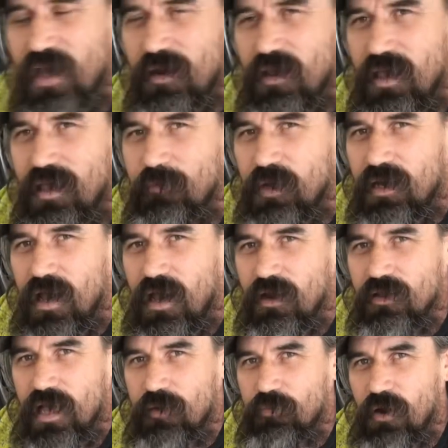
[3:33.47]
that him and I are
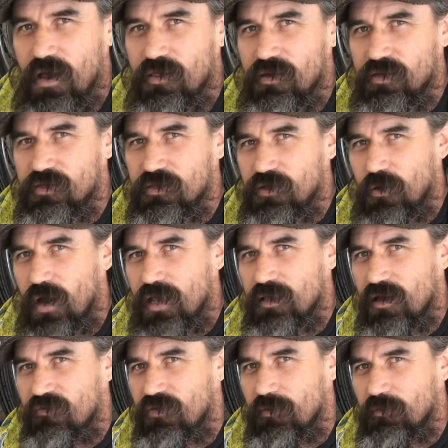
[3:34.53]
like brothers, so I
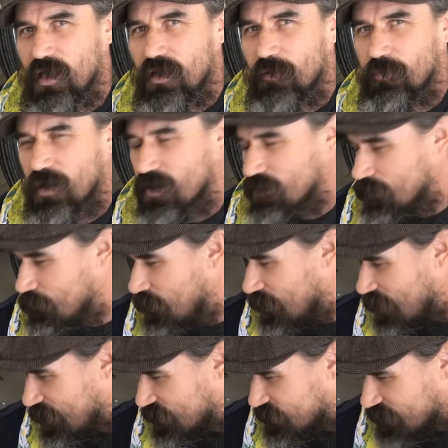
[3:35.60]
love him like a brother.
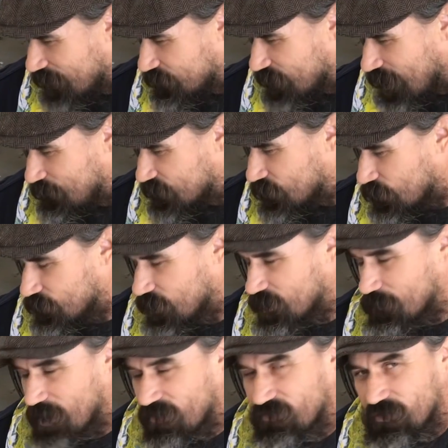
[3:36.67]
But at the same time, he's holding on
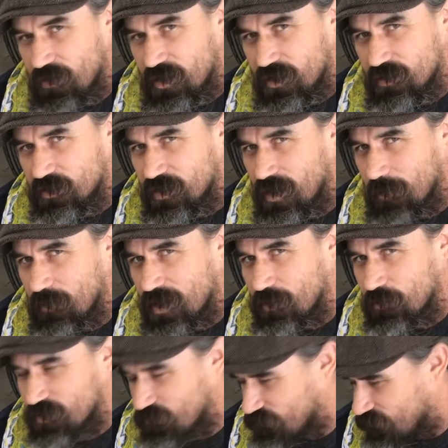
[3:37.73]
to my footage, and I'm like,
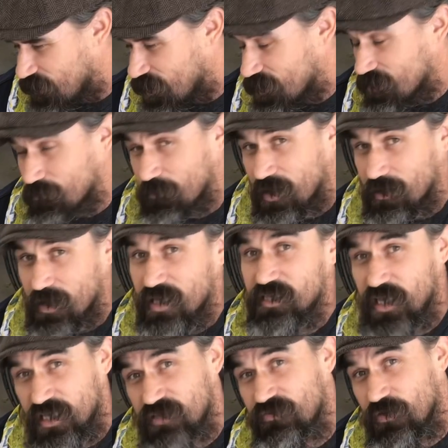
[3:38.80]
what the fuck? But it's
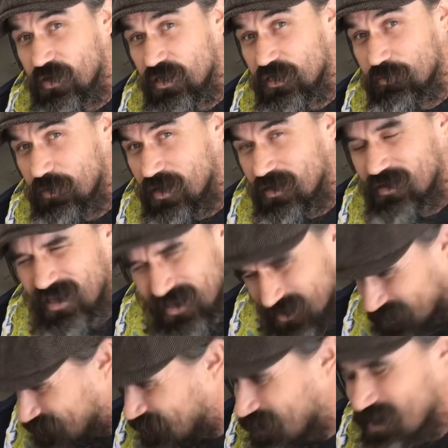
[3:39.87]
his footage, but
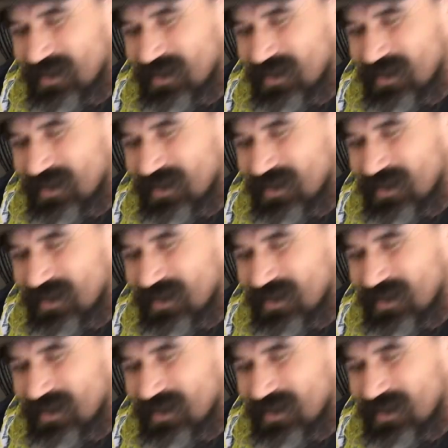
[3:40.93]
yeah,